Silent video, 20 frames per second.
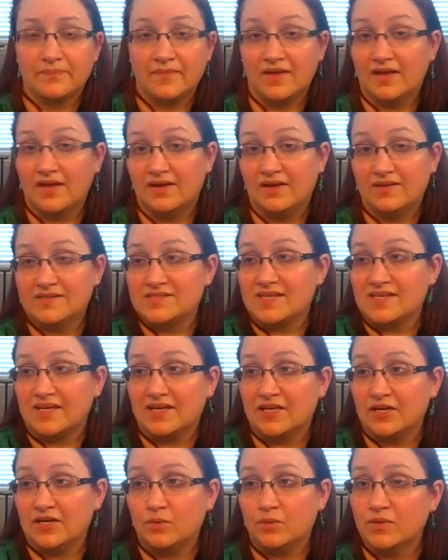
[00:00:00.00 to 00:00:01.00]
And it's like,
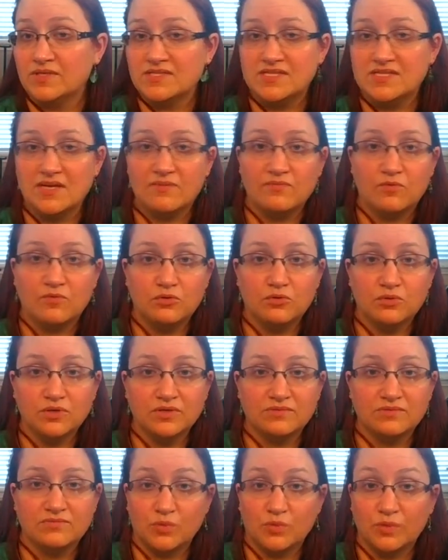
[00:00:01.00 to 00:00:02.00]
1 step
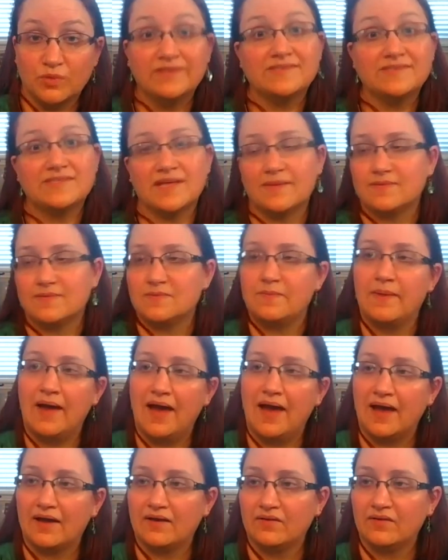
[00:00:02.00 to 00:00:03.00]
forward, 3 steps
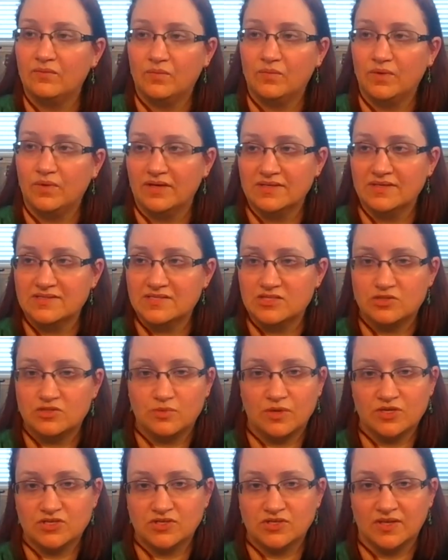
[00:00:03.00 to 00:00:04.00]
back in a
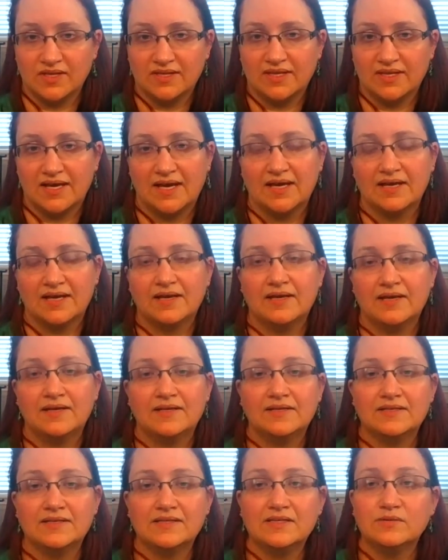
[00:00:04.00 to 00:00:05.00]
situation like that.
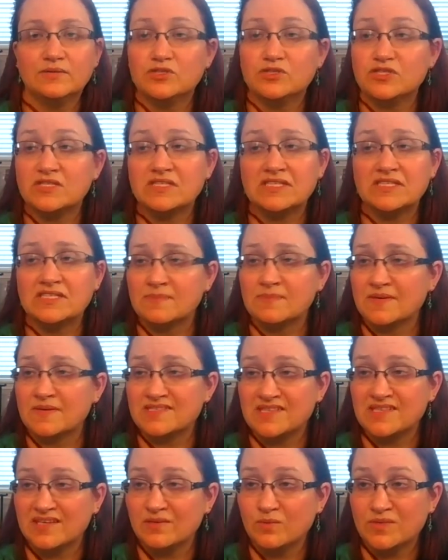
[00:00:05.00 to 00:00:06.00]
And it was just because my
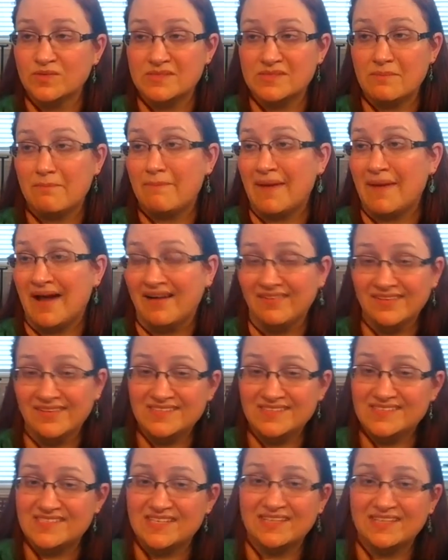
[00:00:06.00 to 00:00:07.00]
skin wasn't
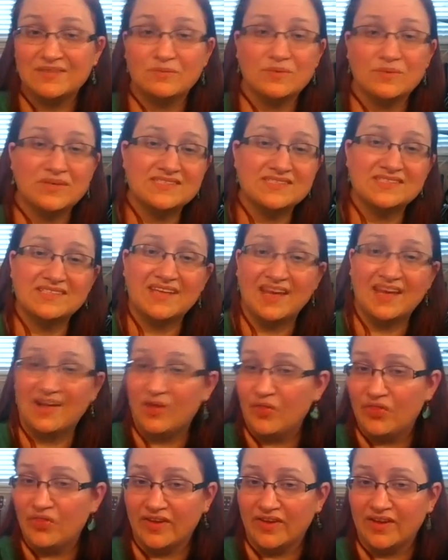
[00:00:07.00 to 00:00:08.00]
balanced and it wasn't
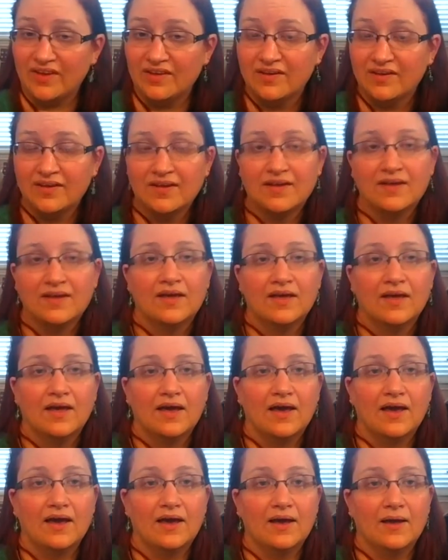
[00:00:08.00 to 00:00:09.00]
healthy.
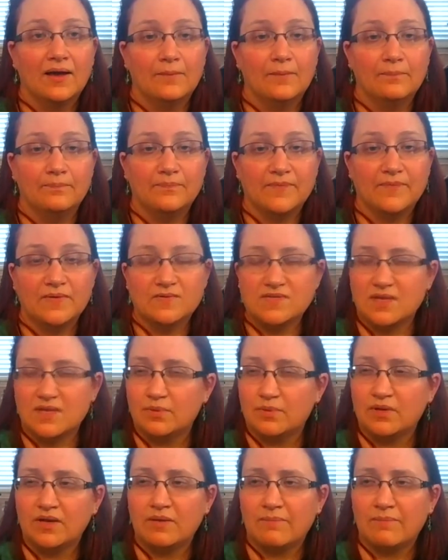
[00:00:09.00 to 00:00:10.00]
It was like
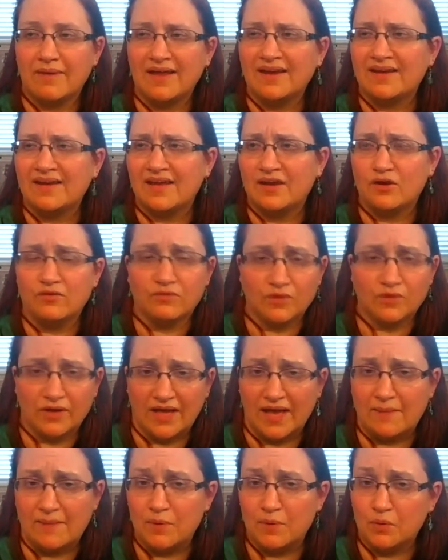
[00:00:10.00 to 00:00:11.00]
putting a Band-Aid over a
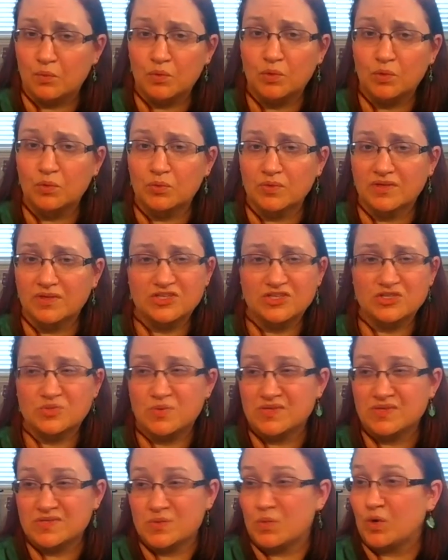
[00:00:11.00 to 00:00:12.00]
gaping wound. It just
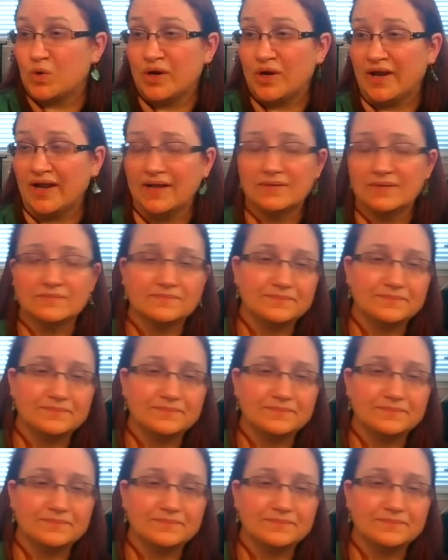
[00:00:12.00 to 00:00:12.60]
wasn't working.